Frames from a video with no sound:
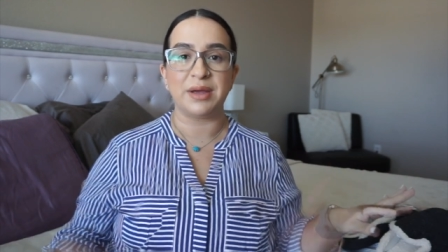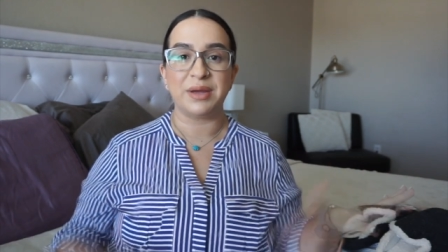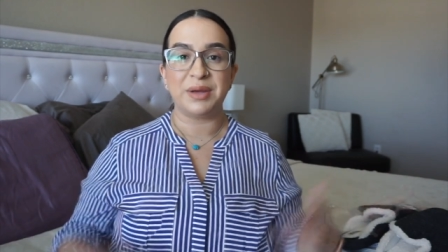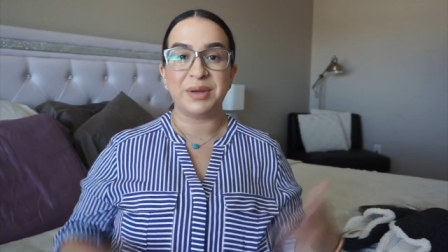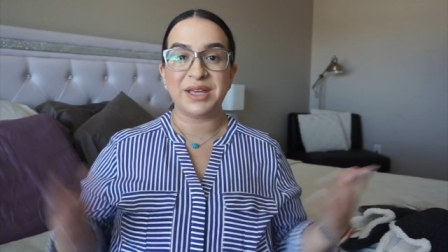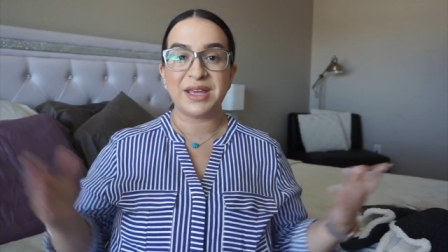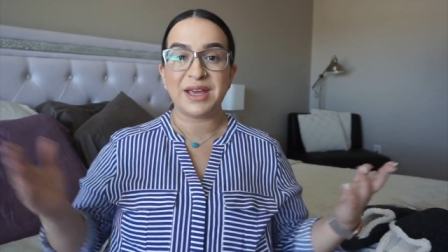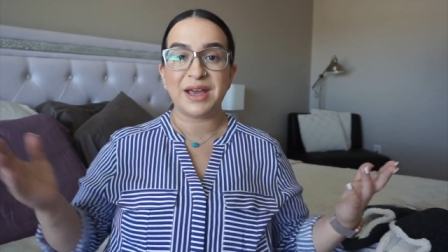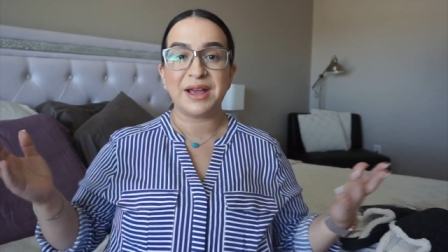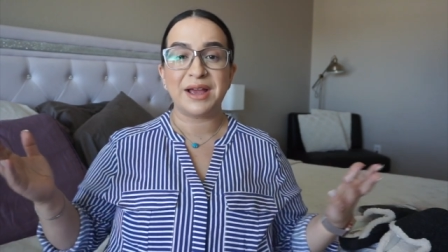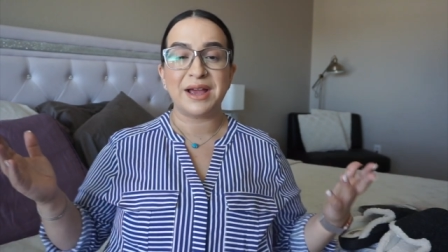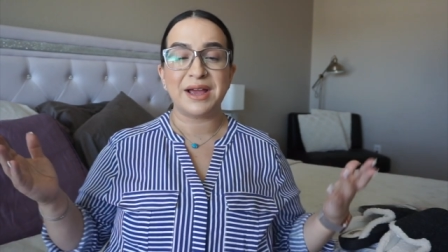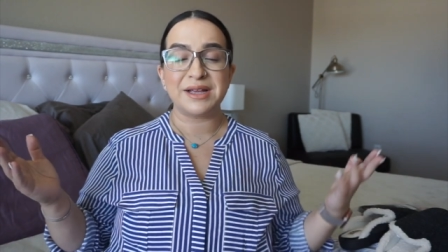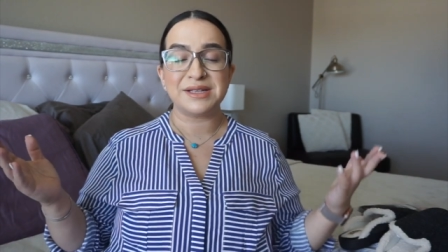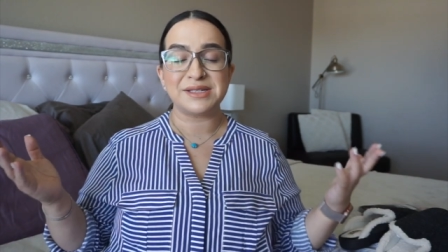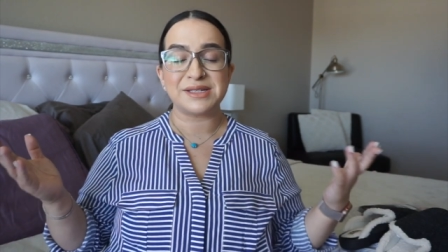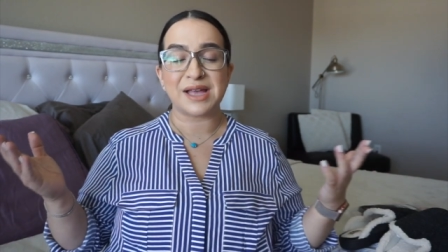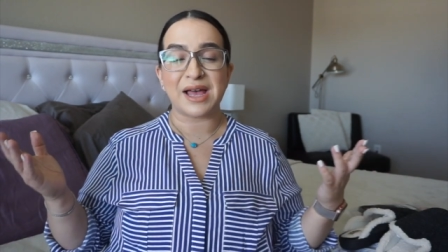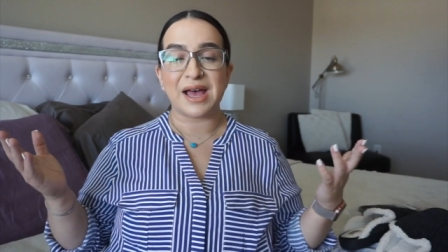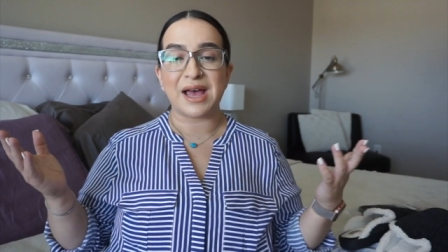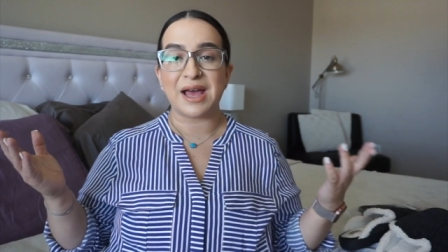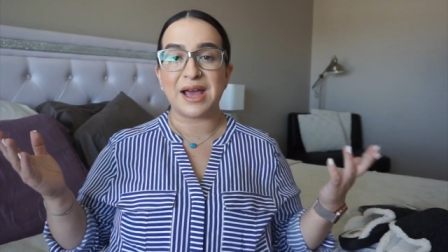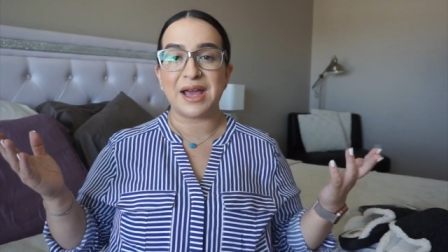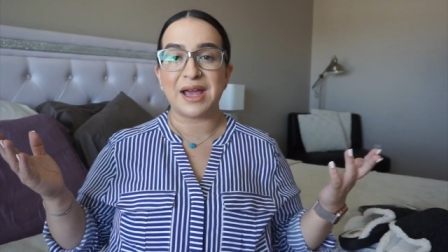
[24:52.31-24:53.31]
But yeah guys,
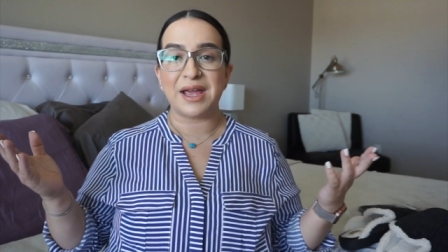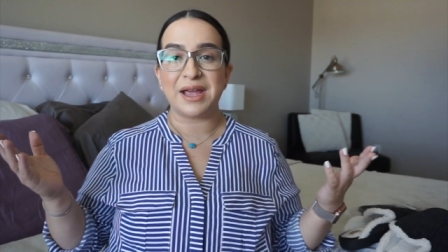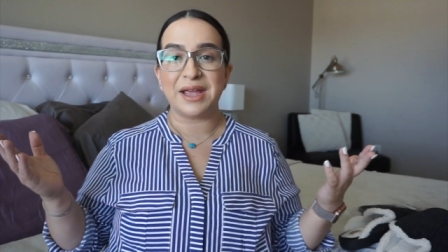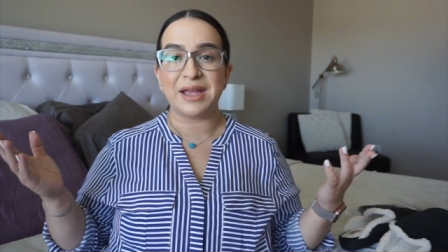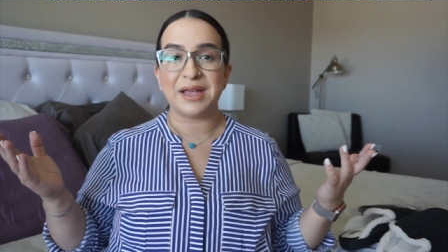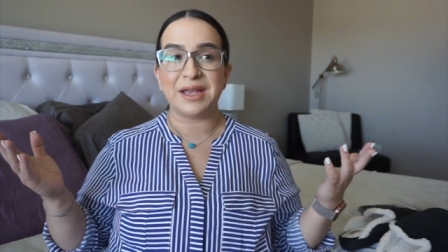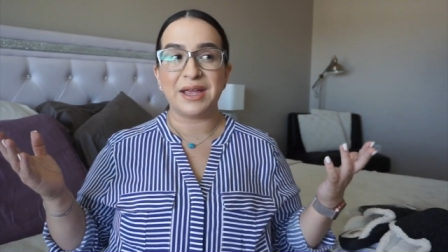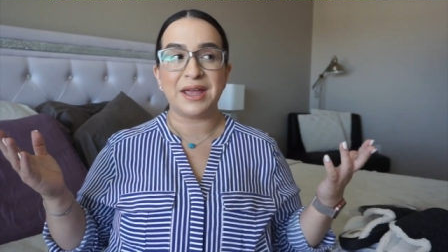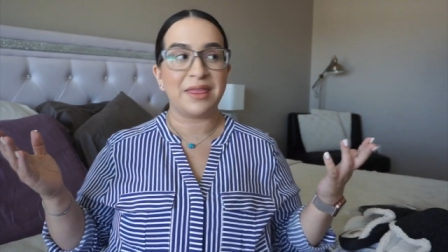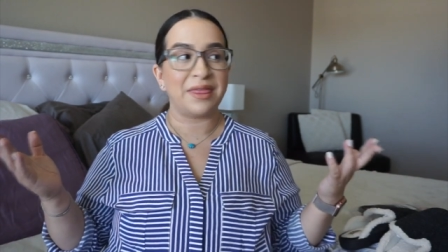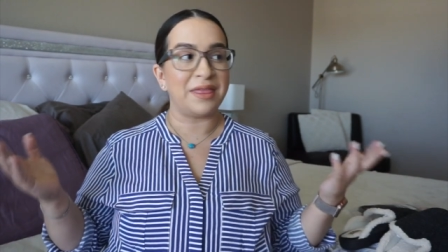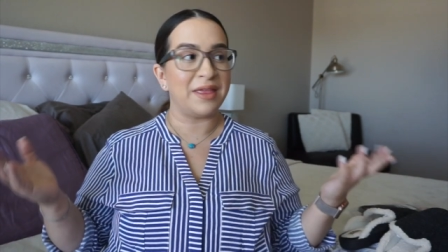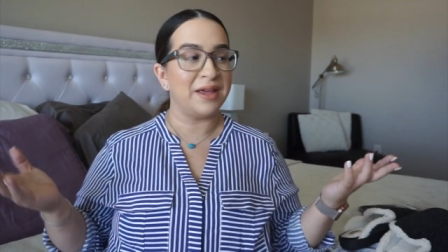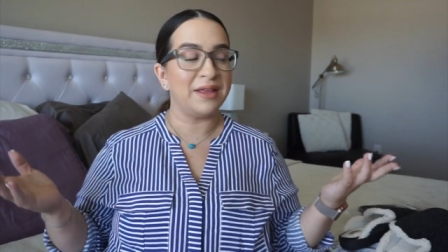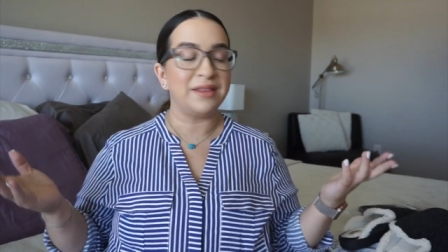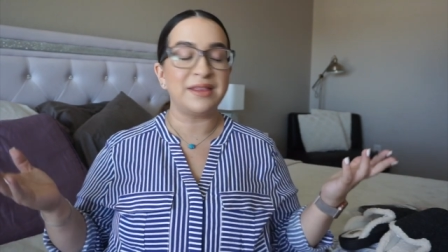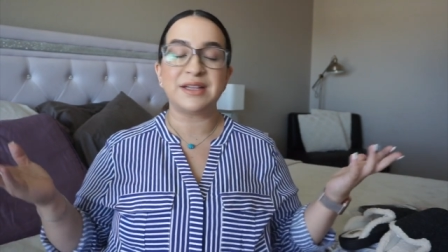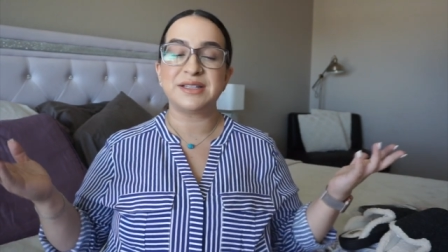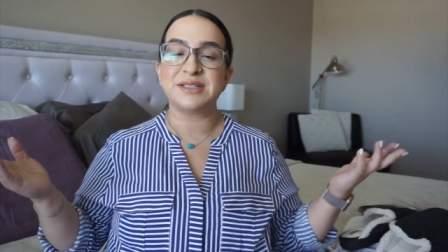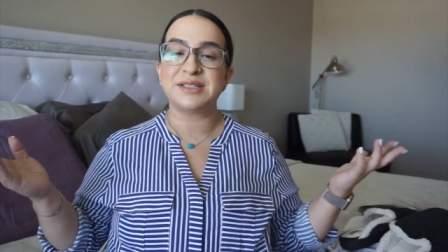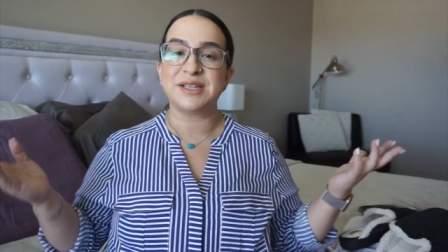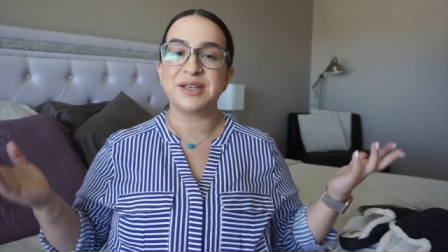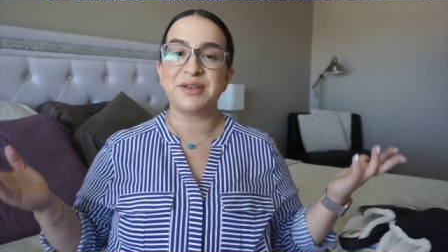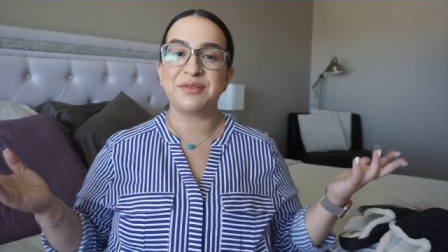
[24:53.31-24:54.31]
I think
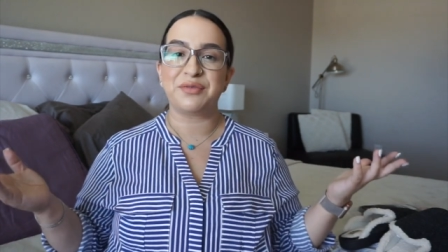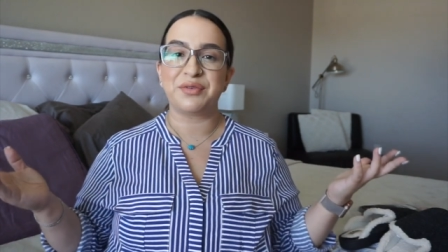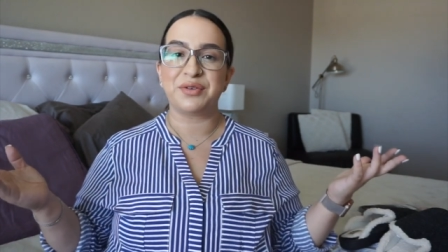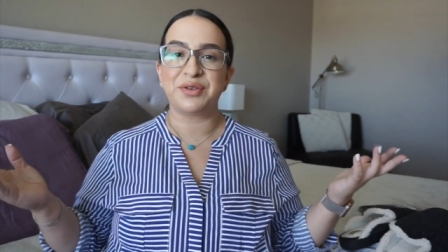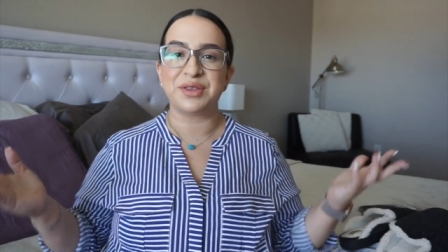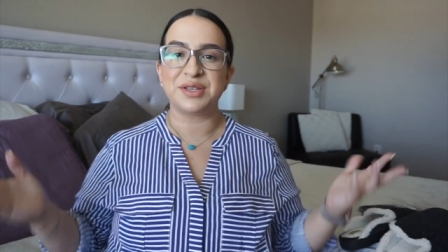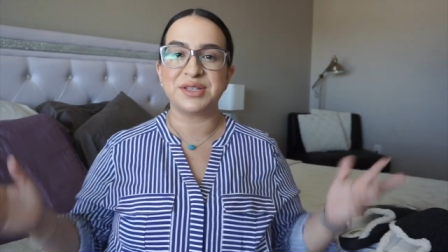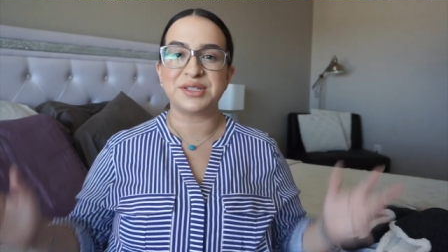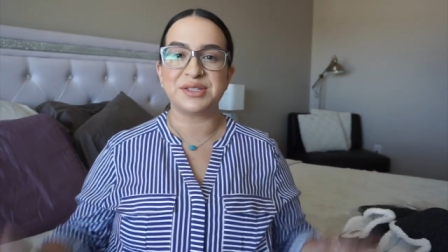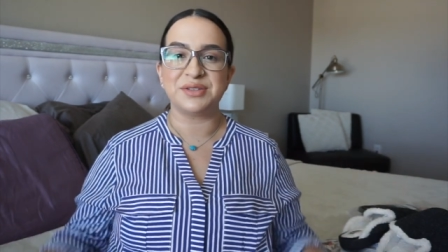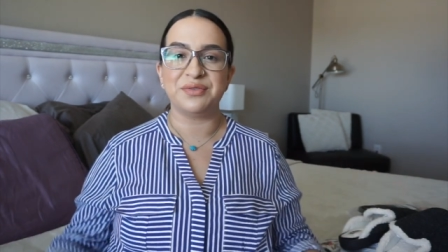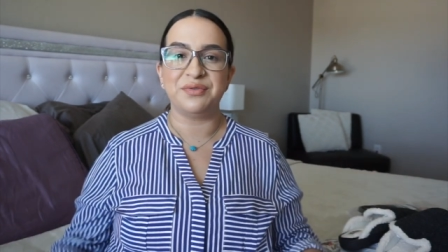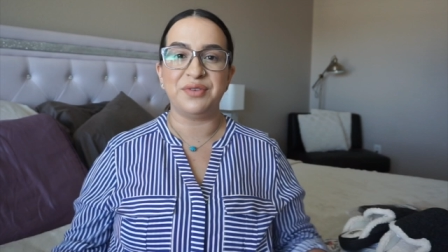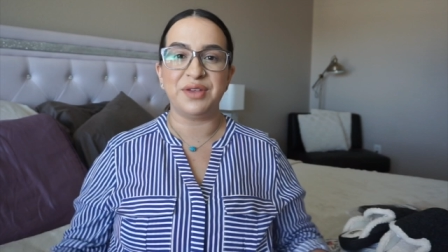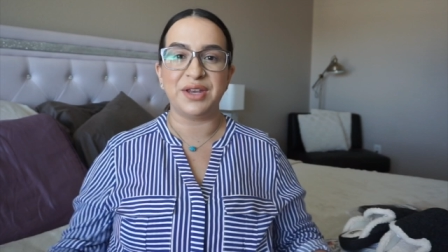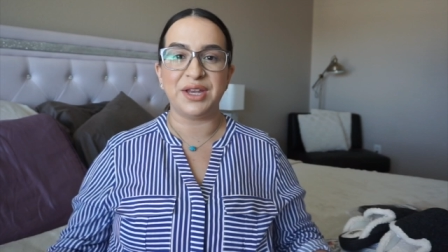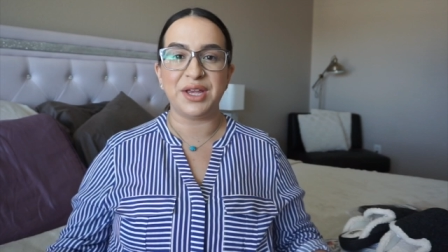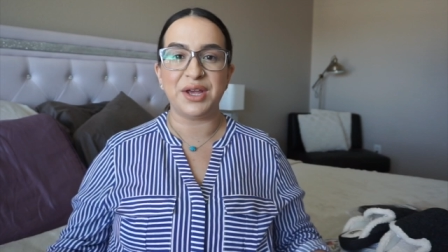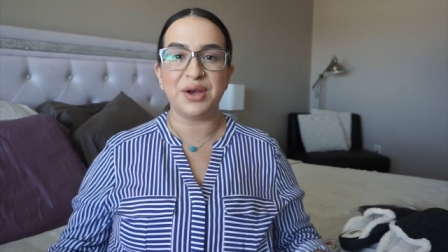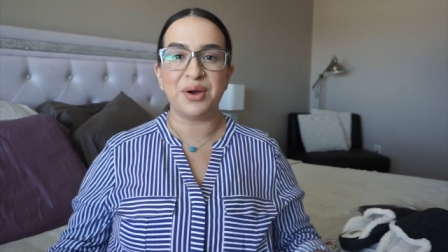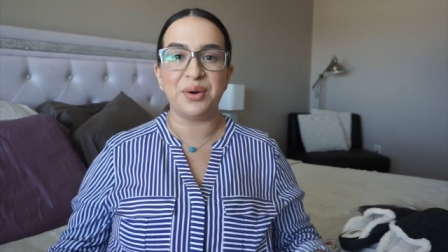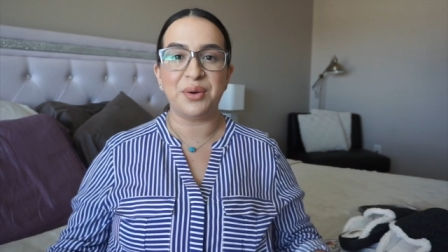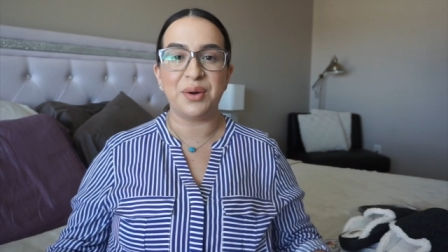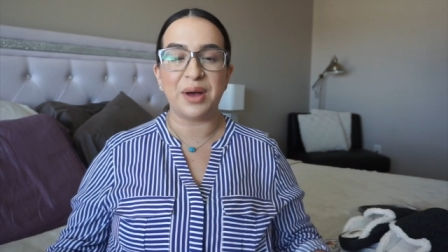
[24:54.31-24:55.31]
that's it for this
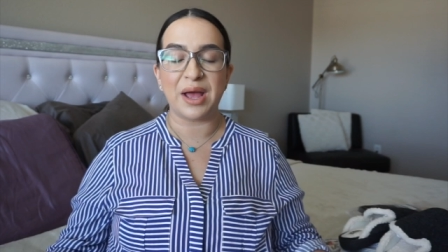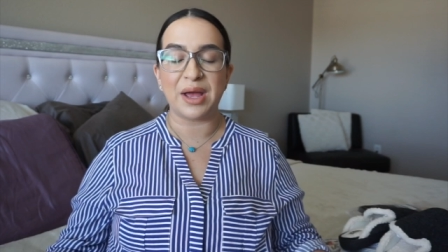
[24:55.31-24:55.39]
video.